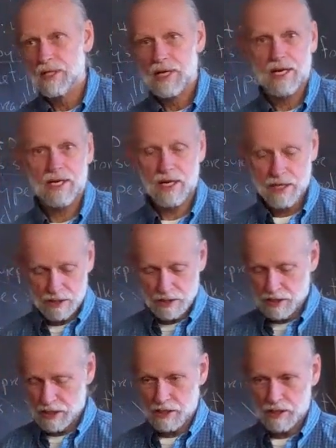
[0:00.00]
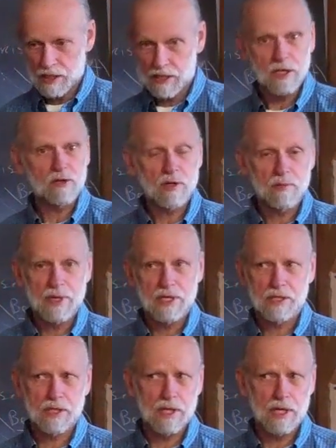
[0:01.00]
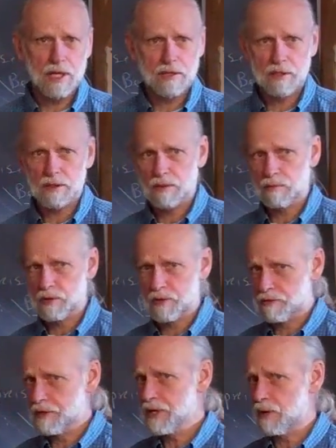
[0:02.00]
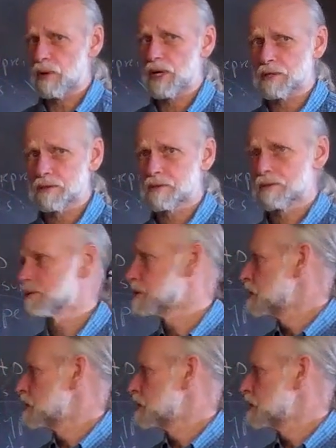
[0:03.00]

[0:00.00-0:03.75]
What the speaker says: And then in Gilgamesh, again, I think there were three quests.